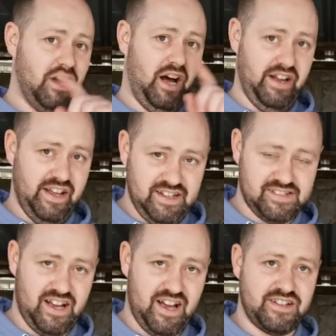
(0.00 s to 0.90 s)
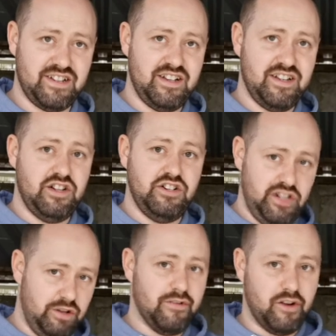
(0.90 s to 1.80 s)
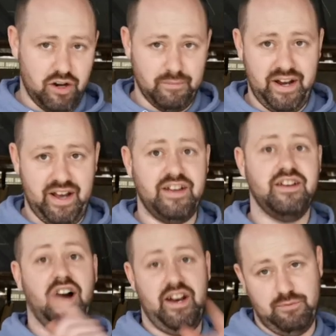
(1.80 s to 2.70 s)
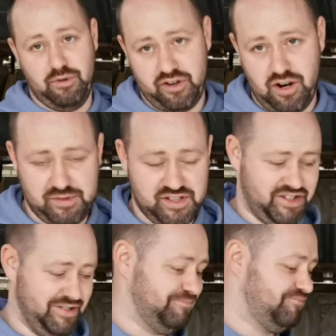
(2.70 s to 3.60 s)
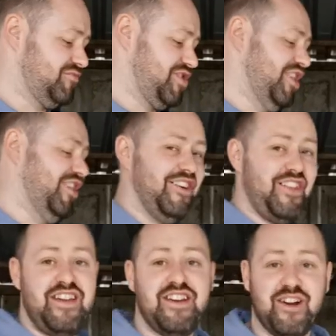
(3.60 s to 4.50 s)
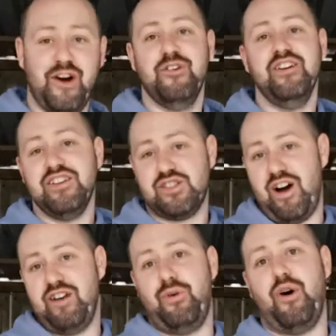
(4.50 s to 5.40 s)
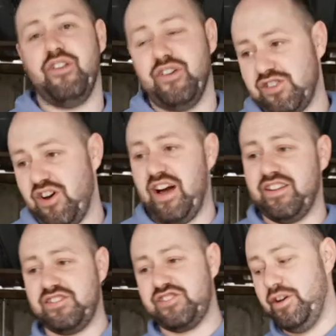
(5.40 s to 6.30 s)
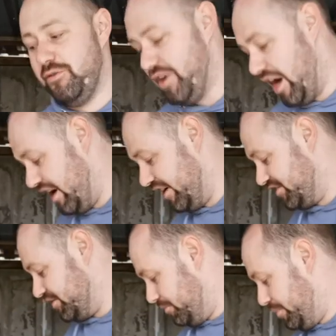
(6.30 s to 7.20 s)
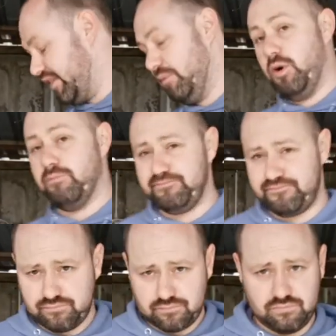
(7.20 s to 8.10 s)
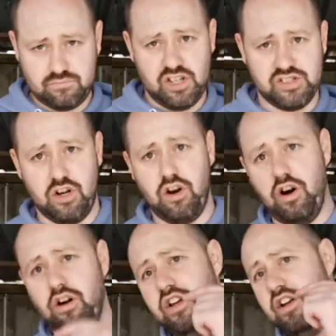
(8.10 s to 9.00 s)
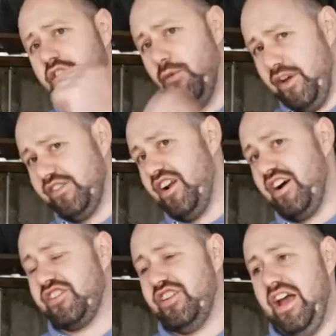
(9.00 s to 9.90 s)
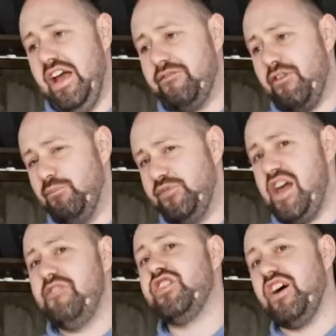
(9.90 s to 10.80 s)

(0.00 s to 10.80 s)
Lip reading: and he said, "Do you even own a Mini?" And he won the competition. So there you go. So I've bought them. So Alex Toon has picked them up. So the wheels are actually from Dave